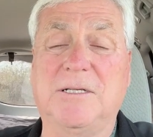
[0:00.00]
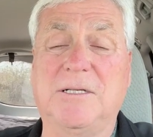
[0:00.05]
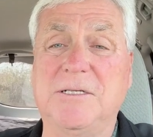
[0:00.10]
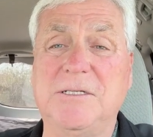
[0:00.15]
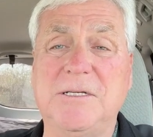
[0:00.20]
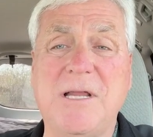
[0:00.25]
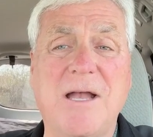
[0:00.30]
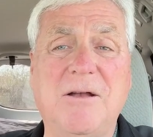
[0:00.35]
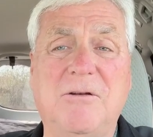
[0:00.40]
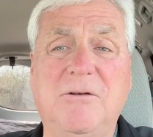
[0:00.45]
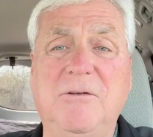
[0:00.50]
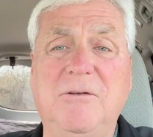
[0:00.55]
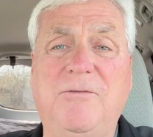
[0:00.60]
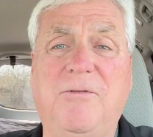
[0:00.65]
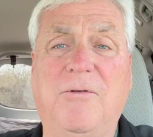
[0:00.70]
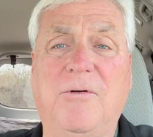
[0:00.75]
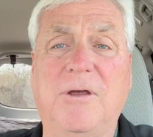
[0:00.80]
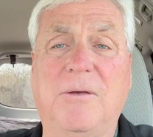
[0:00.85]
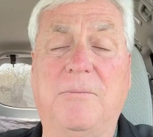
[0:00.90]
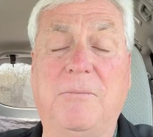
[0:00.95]
It's not good
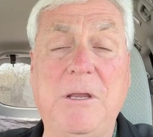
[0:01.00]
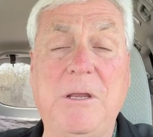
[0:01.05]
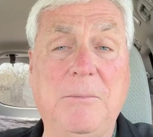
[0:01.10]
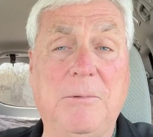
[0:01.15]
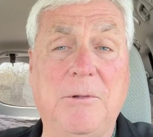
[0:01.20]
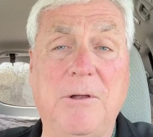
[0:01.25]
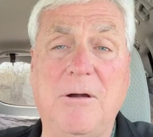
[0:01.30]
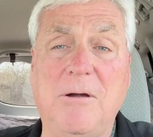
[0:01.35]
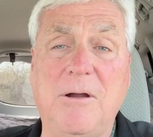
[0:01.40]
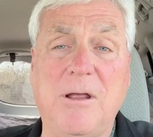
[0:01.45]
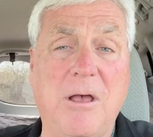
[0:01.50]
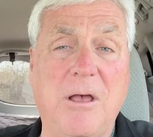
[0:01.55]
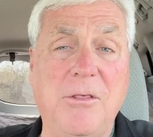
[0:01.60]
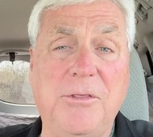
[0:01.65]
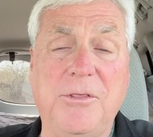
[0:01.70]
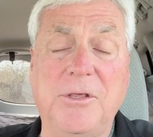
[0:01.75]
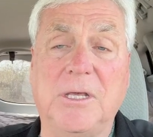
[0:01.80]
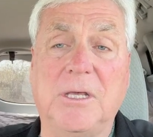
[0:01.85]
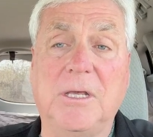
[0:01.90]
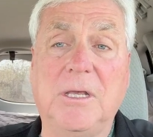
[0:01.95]
for you. People aren't
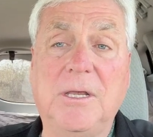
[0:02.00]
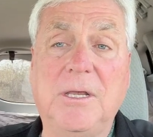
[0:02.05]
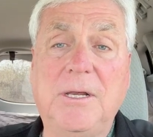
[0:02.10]
healthy.